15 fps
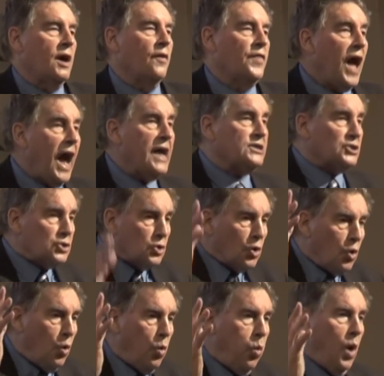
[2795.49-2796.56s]
Now that's
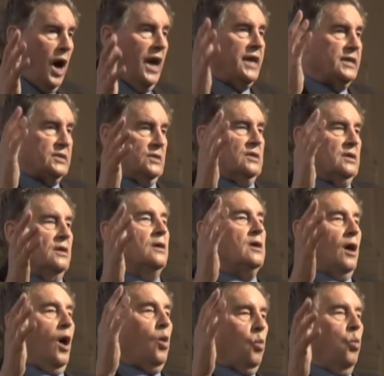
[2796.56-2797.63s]
quite
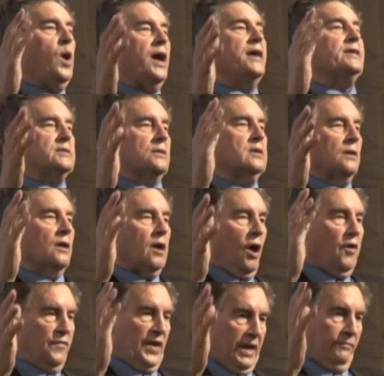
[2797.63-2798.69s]
a weight
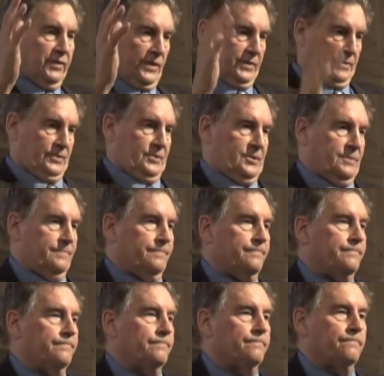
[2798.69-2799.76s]
of evidence.
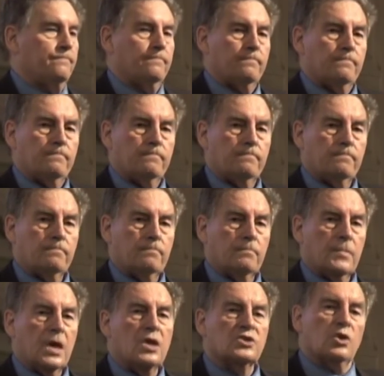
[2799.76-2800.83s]

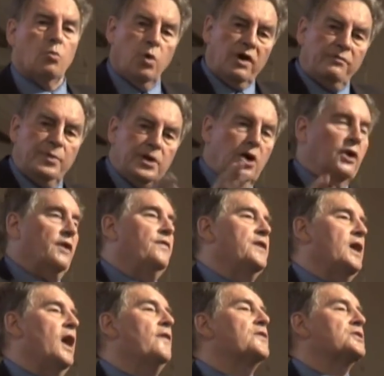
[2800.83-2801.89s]
So what have we got
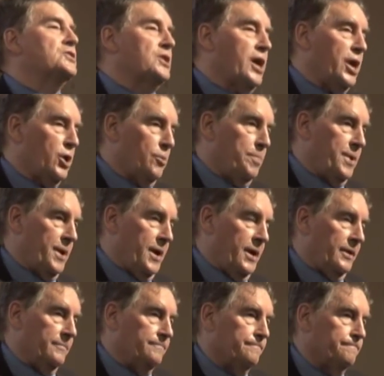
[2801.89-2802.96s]
in the other scale
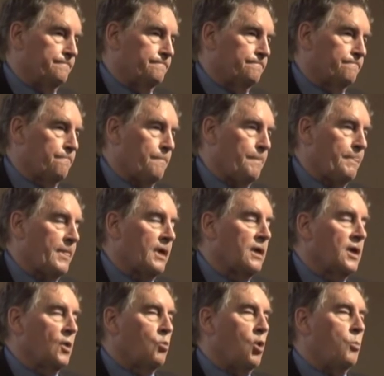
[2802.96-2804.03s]
pan?
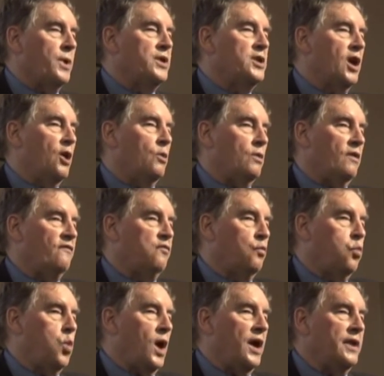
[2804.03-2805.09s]
Well, we know of
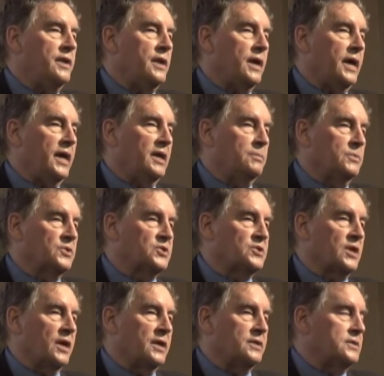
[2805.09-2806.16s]
one animal
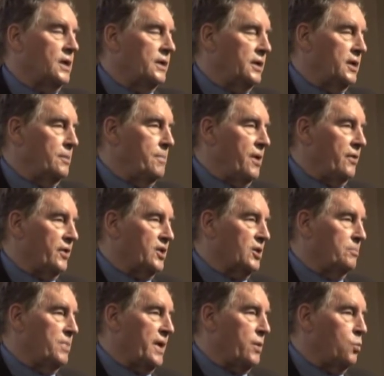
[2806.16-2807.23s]
study done in
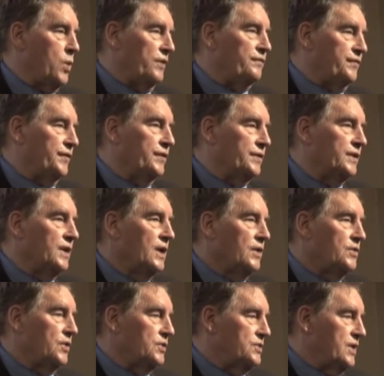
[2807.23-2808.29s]
America by
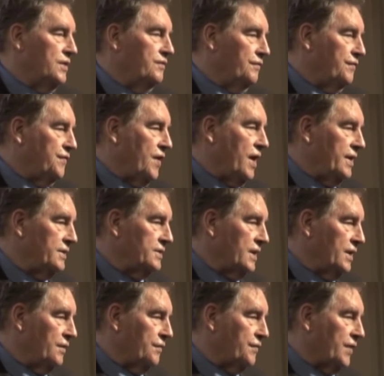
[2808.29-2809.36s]
Whitford that didn't find
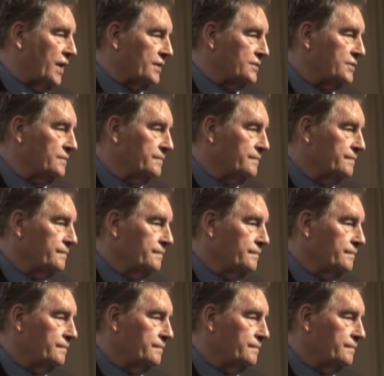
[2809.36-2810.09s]
an effect.